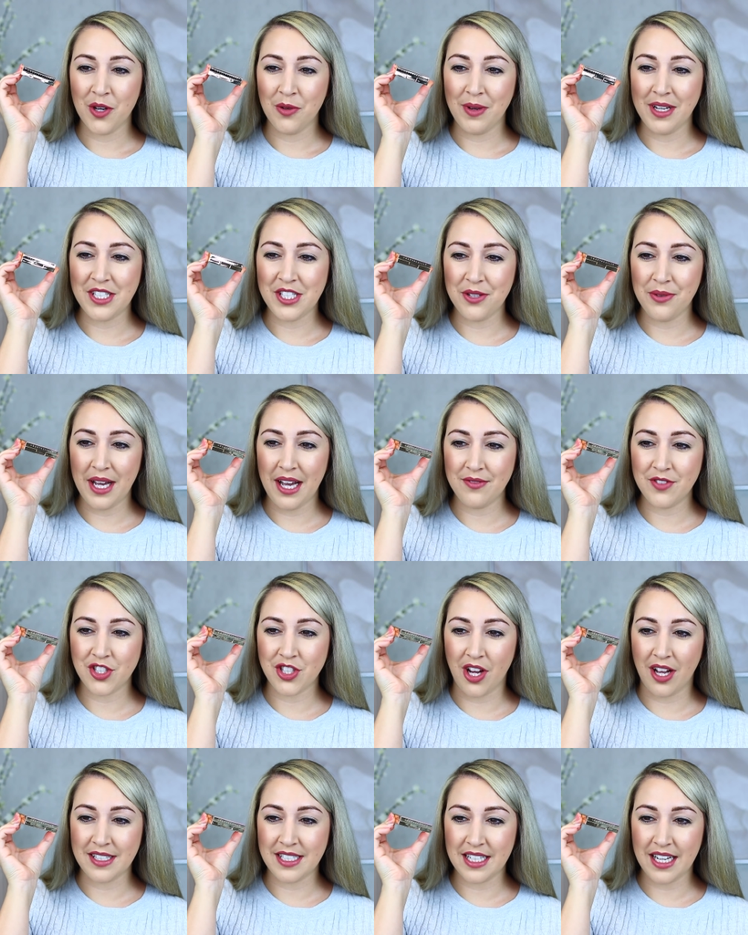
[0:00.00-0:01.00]
We do have
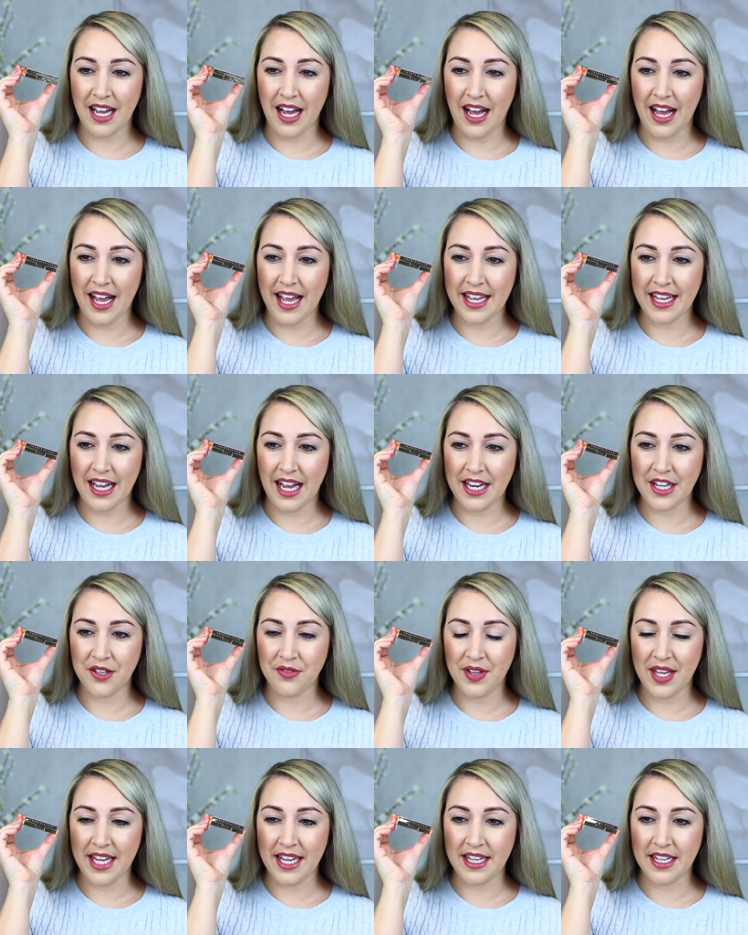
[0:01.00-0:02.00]
Chantecaille kind
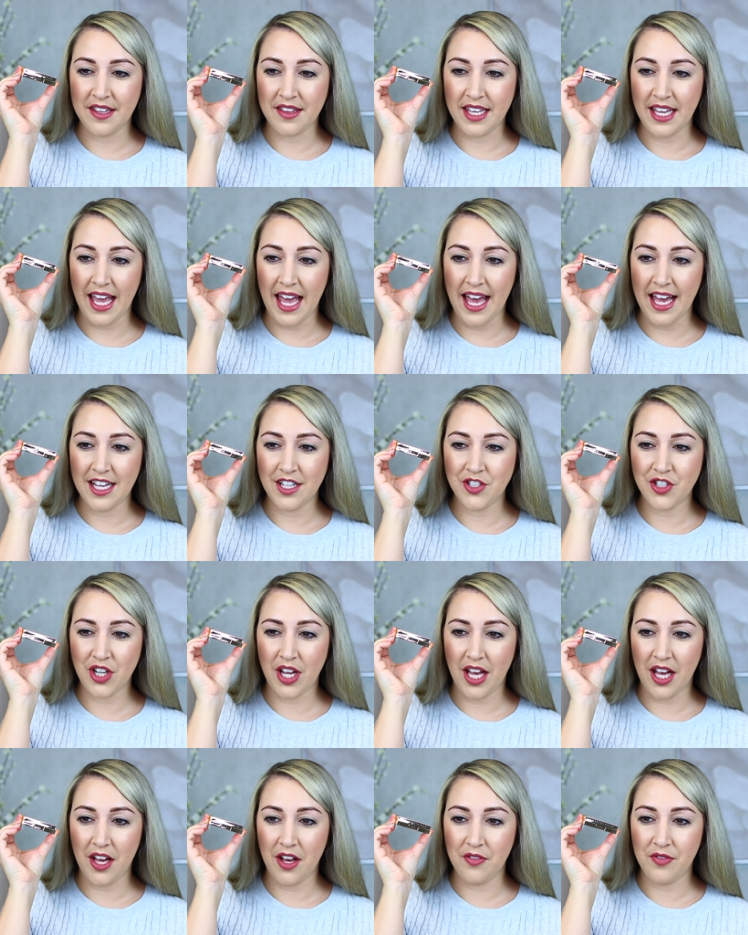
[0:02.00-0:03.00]
of in the edge
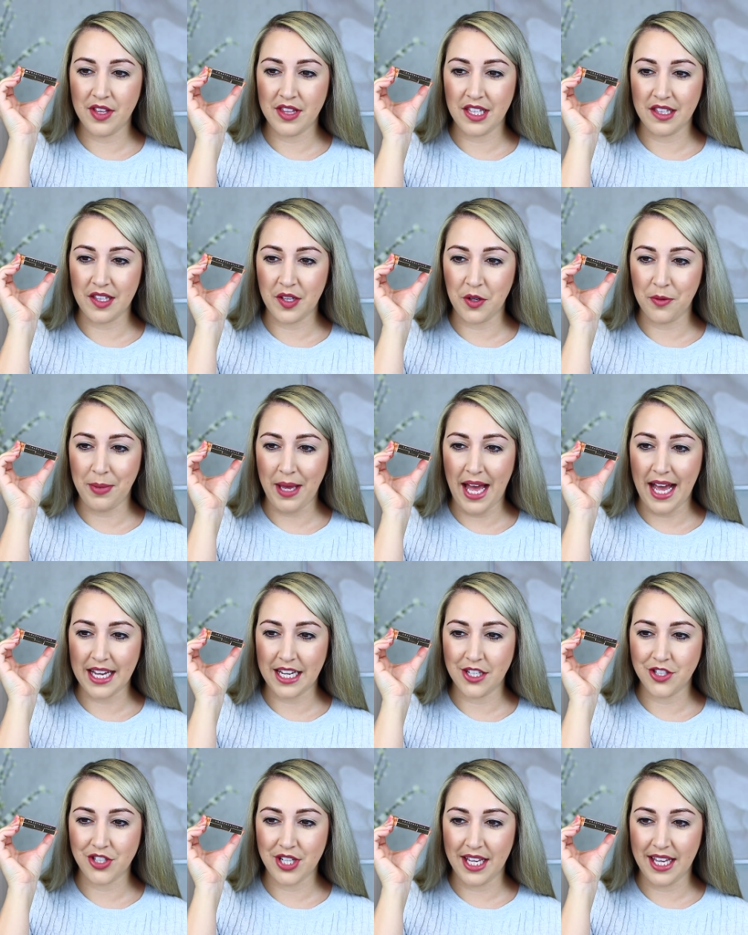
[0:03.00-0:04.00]
of the little
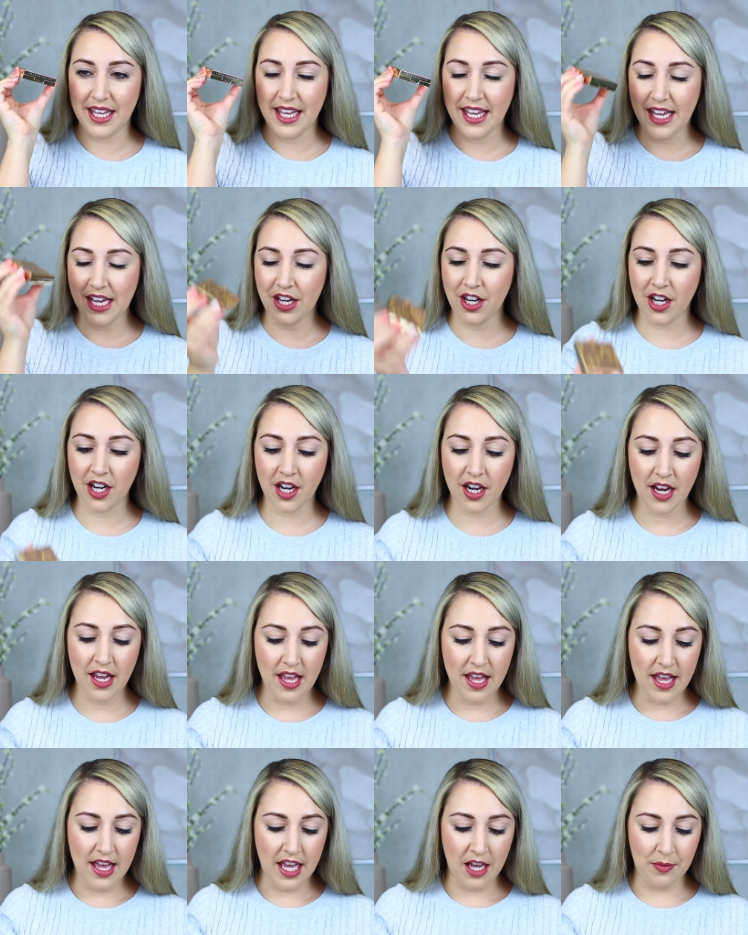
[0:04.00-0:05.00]
packaging here.
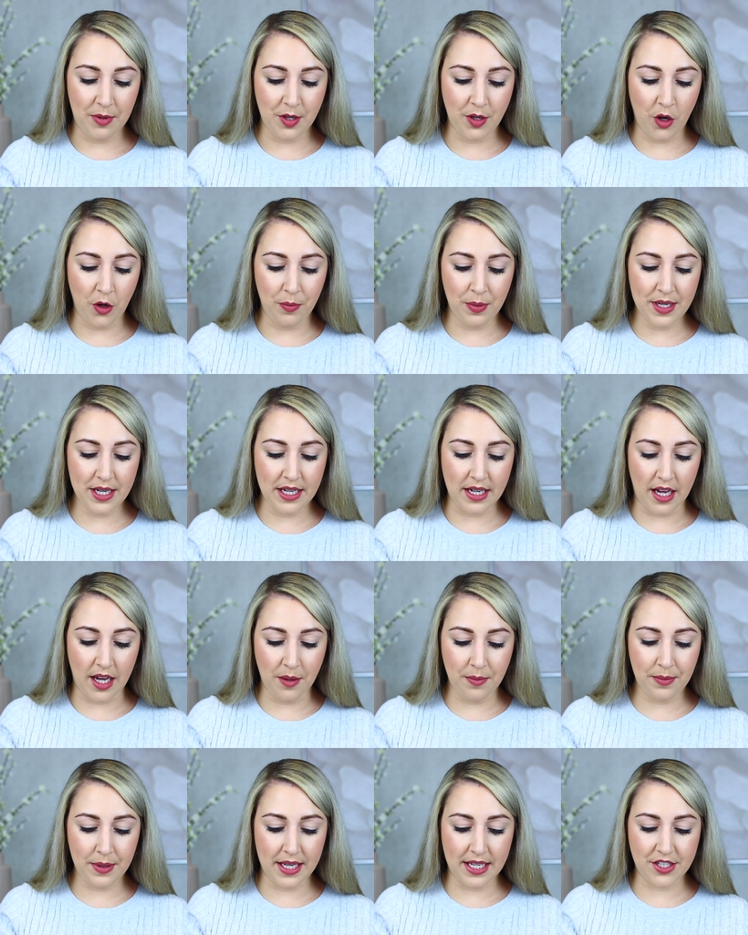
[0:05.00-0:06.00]
And when you open it
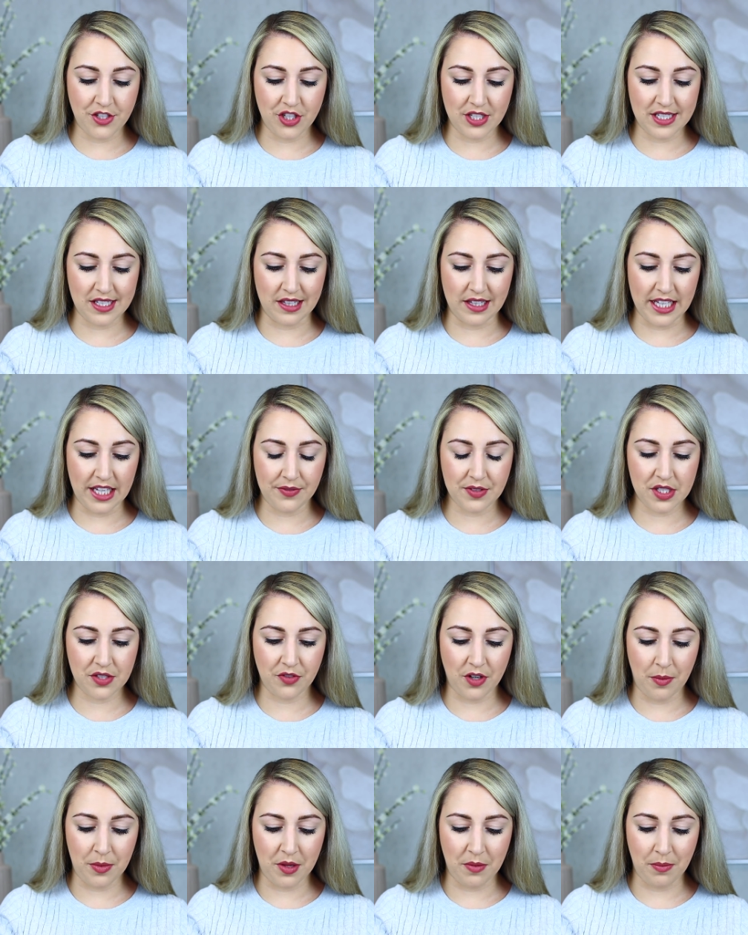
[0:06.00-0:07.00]
up, it just lifts
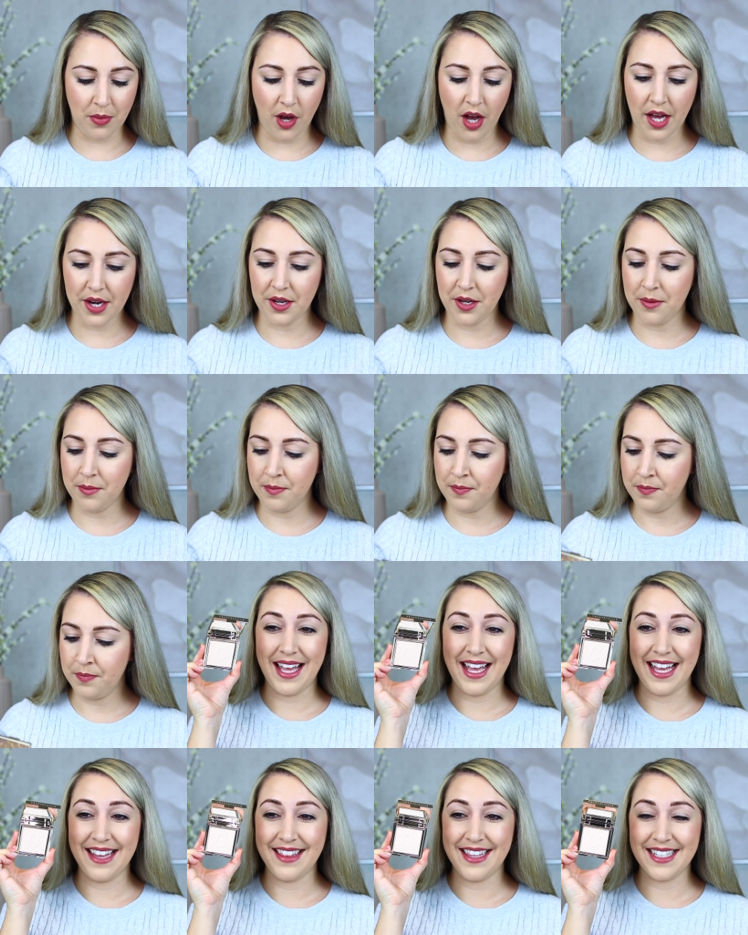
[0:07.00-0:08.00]
from the bottom.
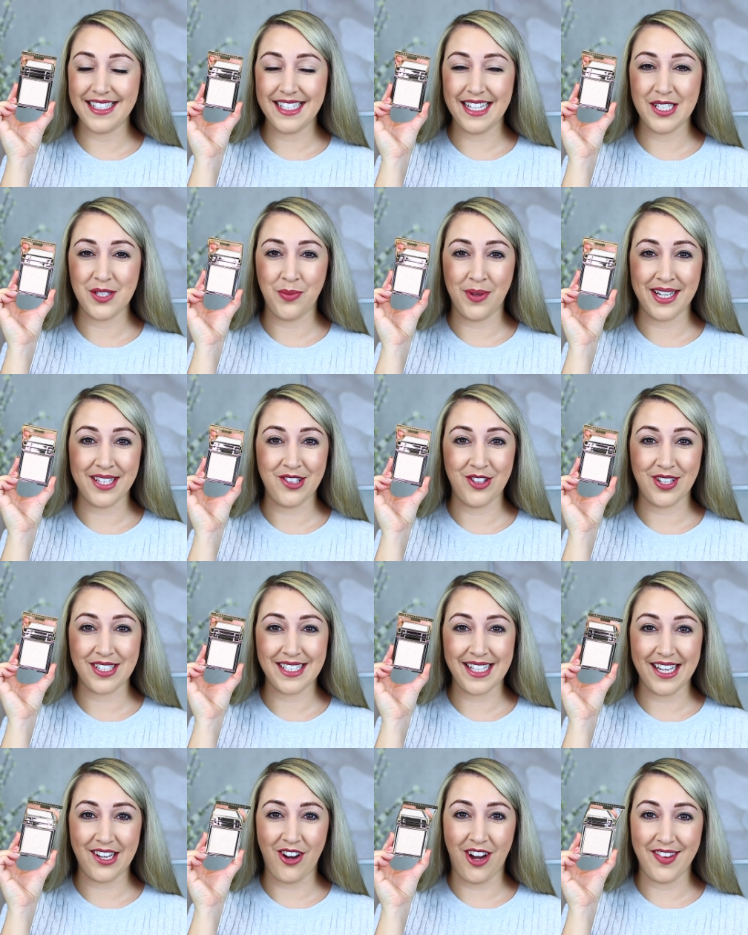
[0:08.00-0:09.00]
And this is what it
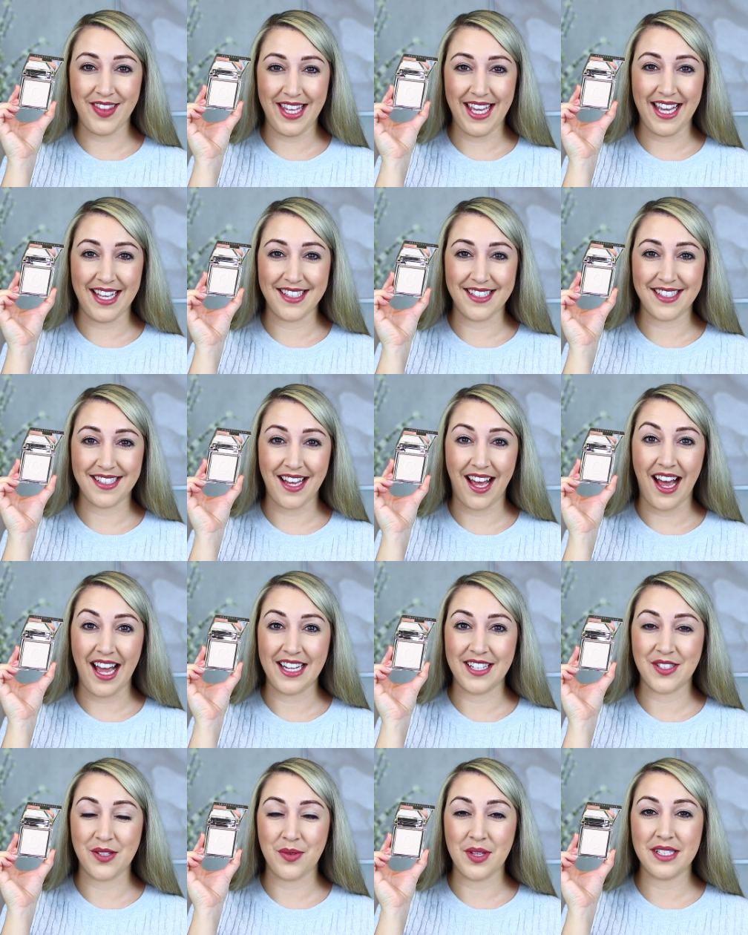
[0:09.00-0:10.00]
looks like on the
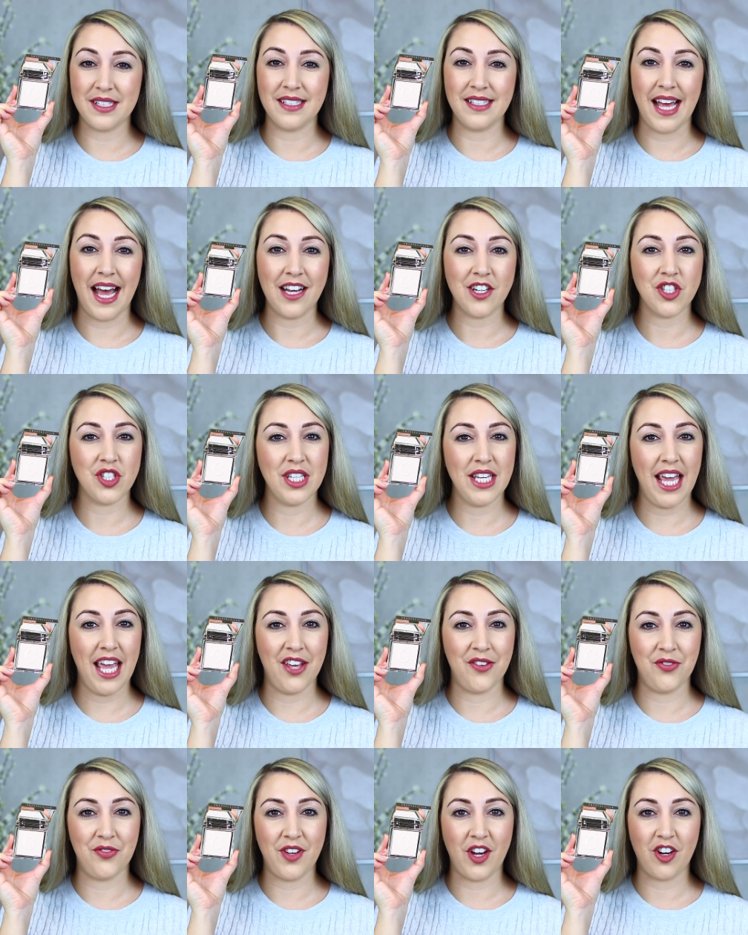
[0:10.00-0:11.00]
inside. So this is actually
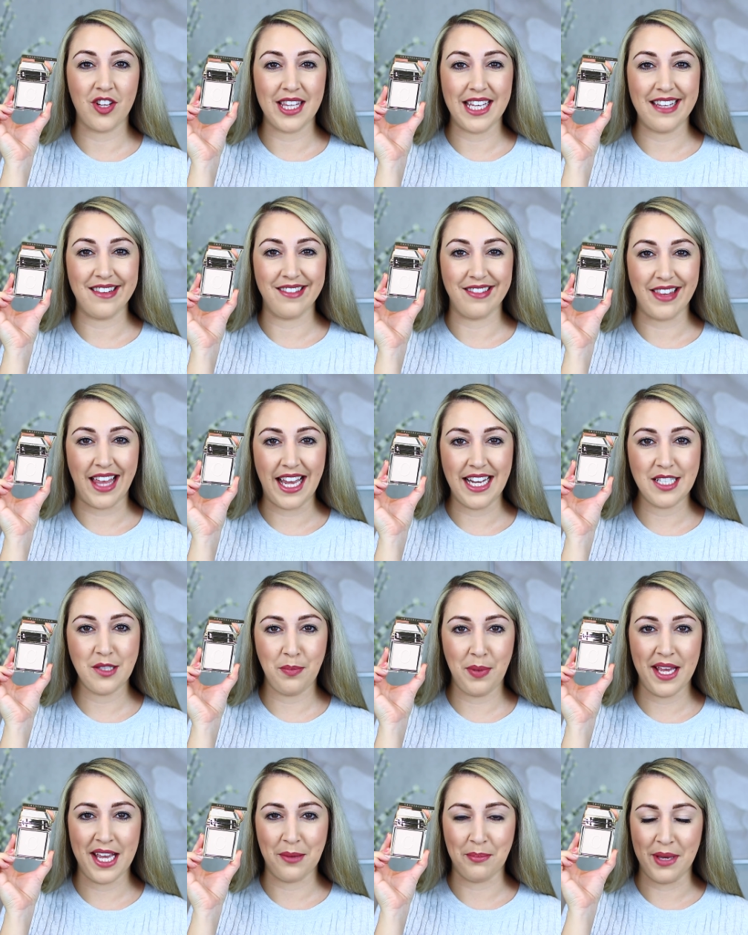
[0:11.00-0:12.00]
a fairly light
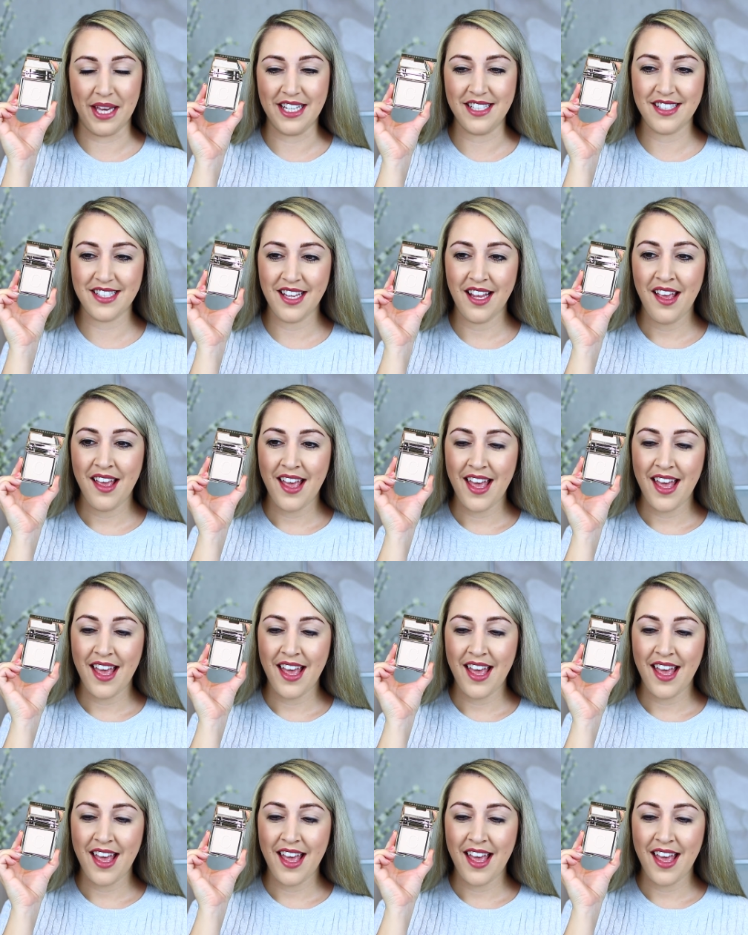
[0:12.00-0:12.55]
pigment,